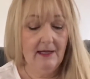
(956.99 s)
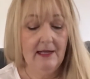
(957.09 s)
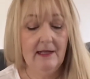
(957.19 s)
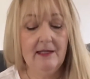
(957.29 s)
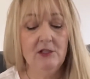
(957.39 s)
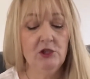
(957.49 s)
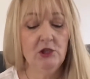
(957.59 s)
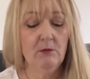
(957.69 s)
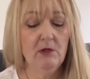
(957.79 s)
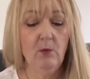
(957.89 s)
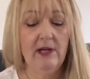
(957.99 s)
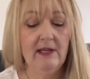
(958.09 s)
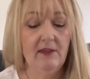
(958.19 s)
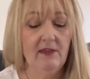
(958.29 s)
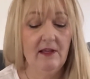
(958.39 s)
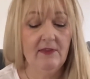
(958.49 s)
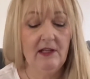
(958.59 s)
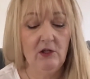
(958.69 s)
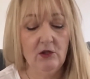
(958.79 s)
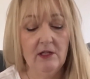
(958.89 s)
and I'm going to show you why I think they
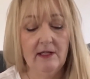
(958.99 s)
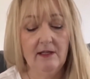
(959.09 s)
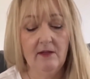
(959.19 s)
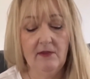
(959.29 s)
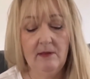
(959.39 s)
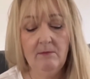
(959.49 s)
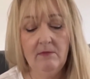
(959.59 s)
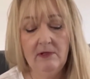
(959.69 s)
look like them.